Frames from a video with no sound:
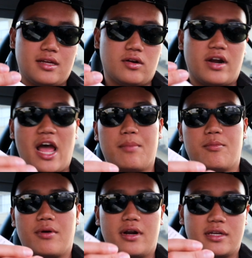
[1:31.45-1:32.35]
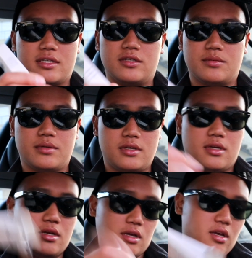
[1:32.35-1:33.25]
Alright, Apple product, excuse me.
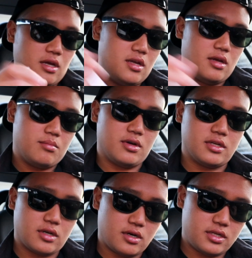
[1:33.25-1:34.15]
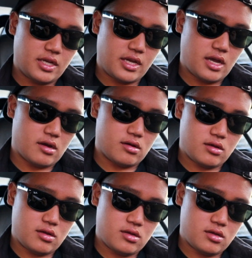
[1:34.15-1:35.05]
But it's hard to take out.
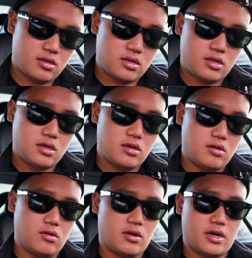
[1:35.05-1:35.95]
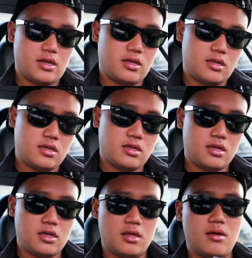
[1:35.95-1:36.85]
Alright.
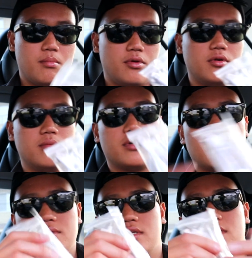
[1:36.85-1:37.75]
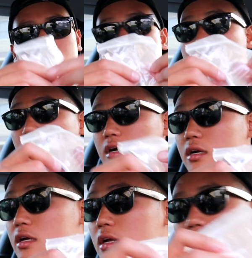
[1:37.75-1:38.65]
Boom, comes in a Ziploc.
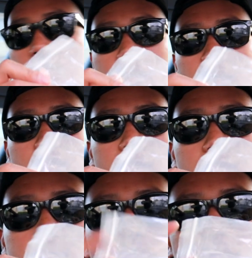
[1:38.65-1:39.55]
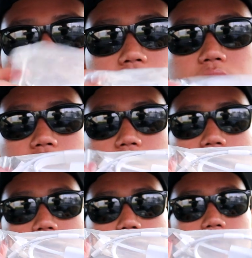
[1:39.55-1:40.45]
So that's really
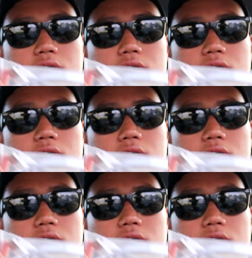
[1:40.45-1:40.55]
dope.